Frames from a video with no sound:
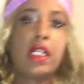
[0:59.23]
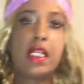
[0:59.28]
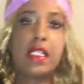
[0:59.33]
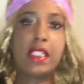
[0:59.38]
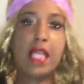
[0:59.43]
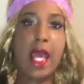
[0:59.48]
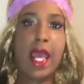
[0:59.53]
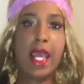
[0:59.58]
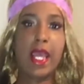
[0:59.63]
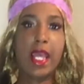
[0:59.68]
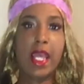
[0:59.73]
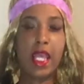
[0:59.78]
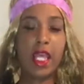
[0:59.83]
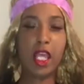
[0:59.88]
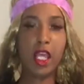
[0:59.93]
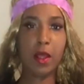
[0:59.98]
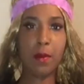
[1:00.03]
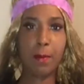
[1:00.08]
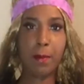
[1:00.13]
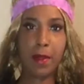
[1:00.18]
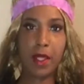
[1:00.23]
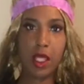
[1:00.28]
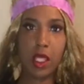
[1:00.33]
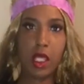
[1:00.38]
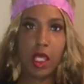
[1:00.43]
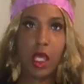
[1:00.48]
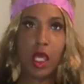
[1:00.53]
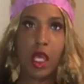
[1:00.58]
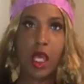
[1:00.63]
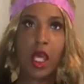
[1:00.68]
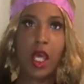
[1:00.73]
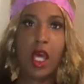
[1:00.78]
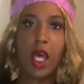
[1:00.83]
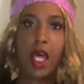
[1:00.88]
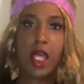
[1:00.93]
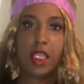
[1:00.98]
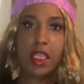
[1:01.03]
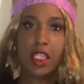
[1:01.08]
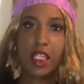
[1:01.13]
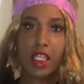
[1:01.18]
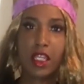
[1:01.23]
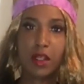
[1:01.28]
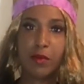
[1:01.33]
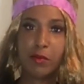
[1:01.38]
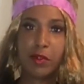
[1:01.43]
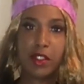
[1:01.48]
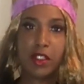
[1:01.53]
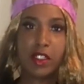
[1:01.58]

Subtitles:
It's a hippie theme